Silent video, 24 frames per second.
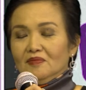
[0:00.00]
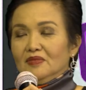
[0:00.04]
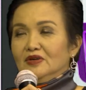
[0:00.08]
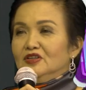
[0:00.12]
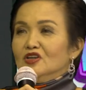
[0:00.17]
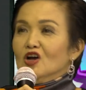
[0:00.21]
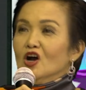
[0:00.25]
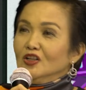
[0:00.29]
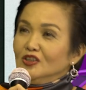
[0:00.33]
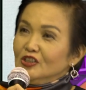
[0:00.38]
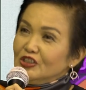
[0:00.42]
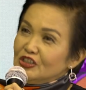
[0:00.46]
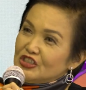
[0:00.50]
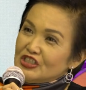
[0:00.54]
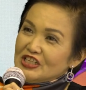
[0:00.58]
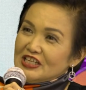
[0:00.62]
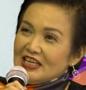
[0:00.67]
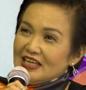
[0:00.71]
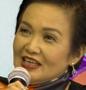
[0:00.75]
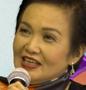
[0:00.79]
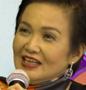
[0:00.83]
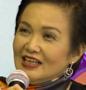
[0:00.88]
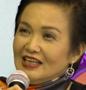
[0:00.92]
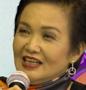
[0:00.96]

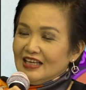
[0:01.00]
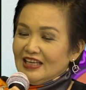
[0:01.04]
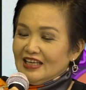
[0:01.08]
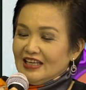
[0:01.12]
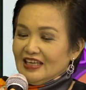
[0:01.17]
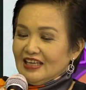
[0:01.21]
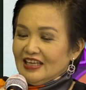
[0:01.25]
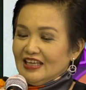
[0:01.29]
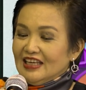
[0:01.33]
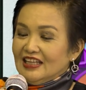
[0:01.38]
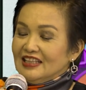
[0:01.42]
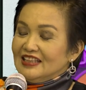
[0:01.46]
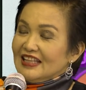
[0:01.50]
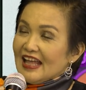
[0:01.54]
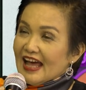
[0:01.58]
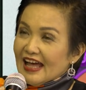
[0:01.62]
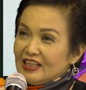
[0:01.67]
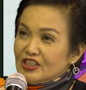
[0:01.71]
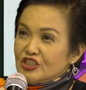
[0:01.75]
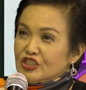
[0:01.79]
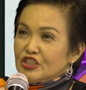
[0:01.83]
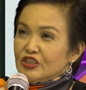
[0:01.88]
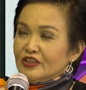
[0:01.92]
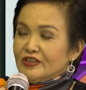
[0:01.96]
Biology. In
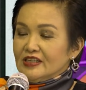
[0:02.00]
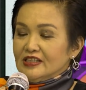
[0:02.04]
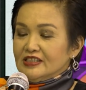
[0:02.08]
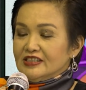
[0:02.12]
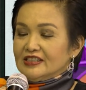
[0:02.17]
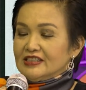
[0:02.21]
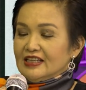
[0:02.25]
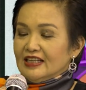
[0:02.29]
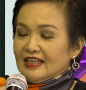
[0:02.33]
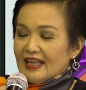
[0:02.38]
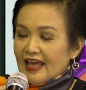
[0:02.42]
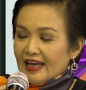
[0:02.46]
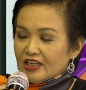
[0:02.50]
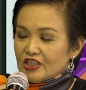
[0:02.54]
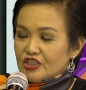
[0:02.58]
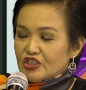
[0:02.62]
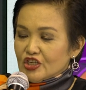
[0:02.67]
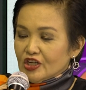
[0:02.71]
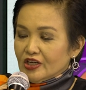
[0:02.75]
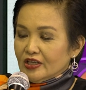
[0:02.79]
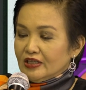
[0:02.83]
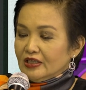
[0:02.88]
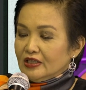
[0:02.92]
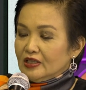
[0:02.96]
natural
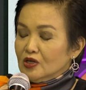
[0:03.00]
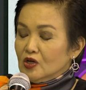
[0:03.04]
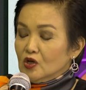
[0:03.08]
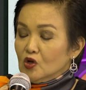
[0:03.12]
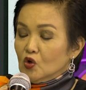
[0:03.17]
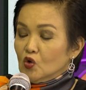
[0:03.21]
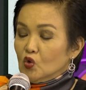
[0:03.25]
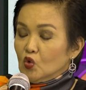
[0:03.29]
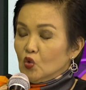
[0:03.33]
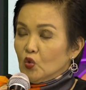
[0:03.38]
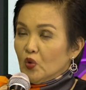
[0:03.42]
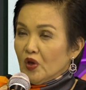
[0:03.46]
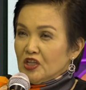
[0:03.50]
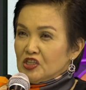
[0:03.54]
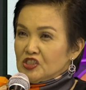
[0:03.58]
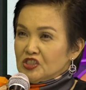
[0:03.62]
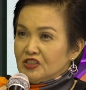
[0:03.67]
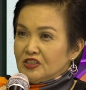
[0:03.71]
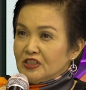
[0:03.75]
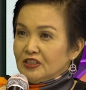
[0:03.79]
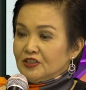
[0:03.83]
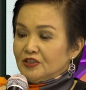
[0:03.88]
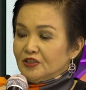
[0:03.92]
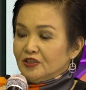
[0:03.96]
selection, which
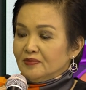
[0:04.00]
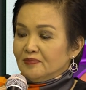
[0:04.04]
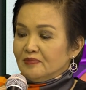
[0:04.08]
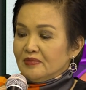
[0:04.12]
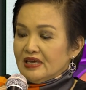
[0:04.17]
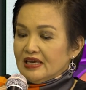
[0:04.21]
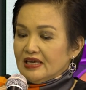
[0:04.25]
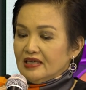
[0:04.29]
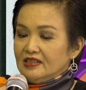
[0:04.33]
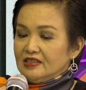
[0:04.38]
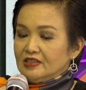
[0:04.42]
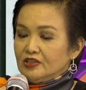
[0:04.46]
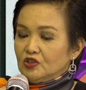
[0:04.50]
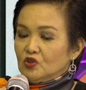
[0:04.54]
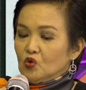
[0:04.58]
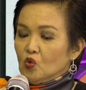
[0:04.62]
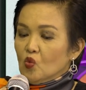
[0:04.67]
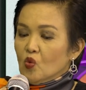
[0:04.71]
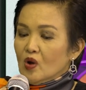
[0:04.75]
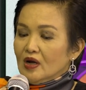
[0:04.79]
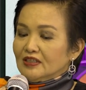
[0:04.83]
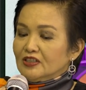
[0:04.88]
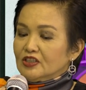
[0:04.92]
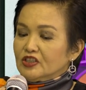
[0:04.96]
determines
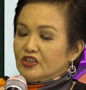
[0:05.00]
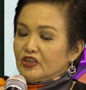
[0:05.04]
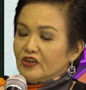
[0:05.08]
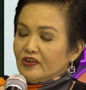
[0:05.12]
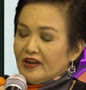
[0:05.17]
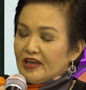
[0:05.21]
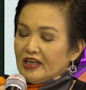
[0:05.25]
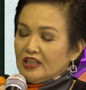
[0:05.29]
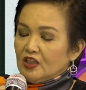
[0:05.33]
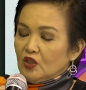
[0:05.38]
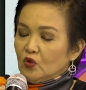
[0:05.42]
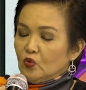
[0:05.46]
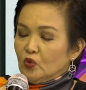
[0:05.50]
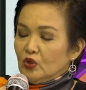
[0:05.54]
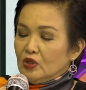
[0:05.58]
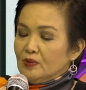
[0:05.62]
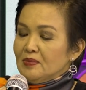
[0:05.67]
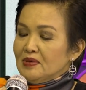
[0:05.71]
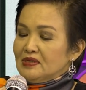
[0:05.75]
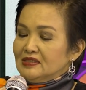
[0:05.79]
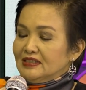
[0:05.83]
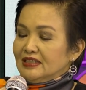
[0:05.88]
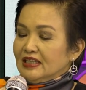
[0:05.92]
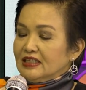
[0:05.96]
what trait will
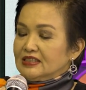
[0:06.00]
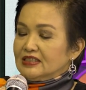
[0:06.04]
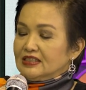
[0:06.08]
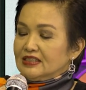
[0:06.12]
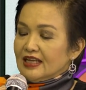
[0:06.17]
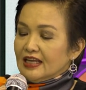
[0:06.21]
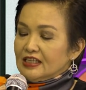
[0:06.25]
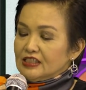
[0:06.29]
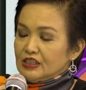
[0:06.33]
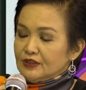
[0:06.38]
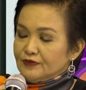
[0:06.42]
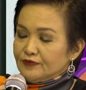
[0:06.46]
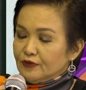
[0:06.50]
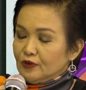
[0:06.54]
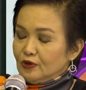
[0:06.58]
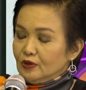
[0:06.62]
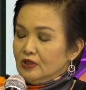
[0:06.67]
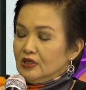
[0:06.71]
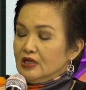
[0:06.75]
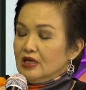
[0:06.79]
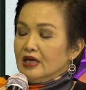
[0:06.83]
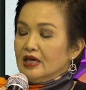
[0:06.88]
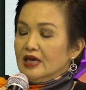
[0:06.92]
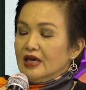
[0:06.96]
be
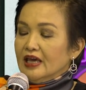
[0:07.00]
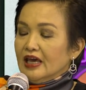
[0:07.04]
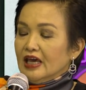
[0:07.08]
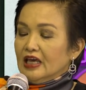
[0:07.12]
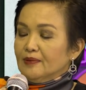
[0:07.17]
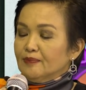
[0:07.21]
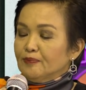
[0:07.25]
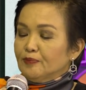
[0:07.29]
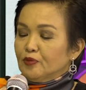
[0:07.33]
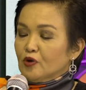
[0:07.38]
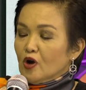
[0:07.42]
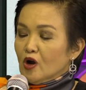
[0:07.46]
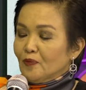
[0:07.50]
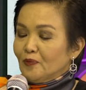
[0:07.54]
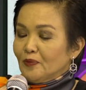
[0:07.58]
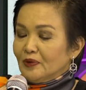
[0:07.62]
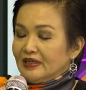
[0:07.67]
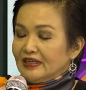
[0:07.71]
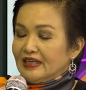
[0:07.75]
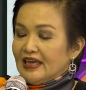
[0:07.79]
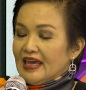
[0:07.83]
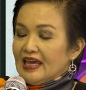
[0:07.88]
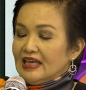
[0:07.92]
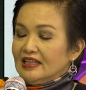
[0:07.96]
successful and
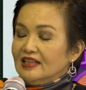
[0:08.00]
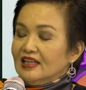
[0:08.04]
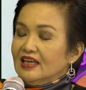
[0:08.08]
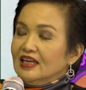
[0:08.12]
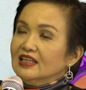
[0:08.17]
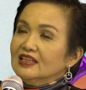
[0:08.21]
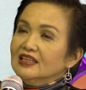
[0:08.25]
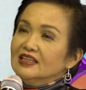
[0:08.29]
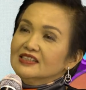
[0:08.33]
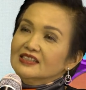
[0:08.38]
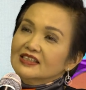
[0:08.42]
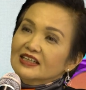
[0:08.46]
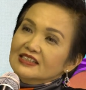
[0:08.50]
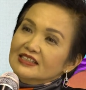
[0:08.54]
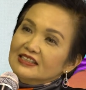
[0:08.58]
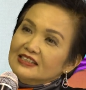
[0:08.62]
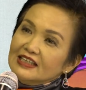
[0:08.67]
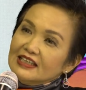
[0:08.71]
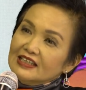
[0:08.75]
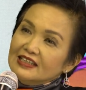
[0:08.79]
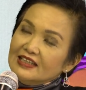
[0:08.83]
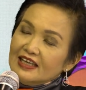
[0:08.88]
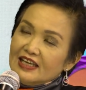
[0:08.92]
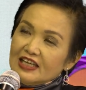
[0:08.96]
propagate in the
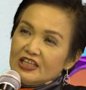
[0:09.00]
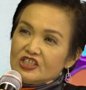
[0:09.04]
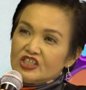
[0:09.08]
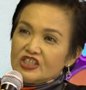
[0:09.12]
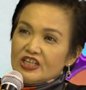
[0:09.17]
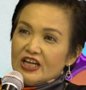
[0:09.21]
succeeding